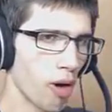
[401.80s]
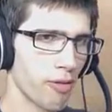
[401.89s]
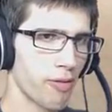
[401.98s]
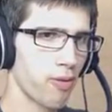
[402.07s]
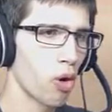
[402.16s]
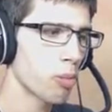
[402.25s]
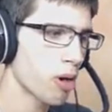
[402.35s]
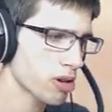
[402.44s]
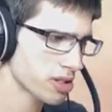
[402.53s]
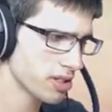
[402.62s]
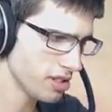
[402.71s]
of 4
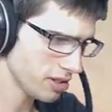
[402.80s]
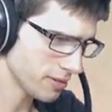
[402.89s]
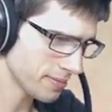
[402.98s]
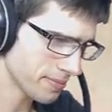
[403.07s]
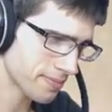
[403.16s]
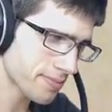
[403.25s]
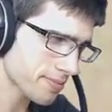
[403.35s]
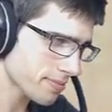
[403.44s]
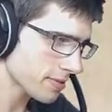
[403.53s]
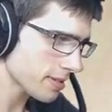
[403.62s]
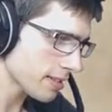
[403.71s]
boxes.
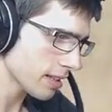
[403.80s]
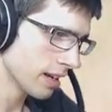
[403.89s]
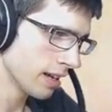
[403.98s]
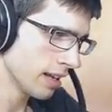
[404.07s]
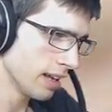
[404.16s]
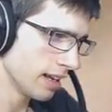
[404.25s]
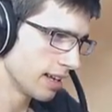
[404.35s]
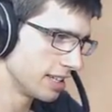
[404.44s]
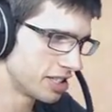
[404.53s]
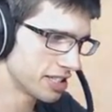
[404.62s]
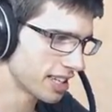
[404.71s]

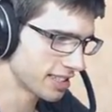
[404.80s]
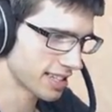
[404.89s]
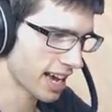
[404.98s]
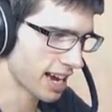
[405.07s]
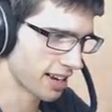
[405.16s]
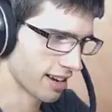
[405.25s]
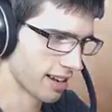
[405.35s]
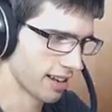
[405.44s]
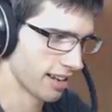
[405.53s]
It's just insane.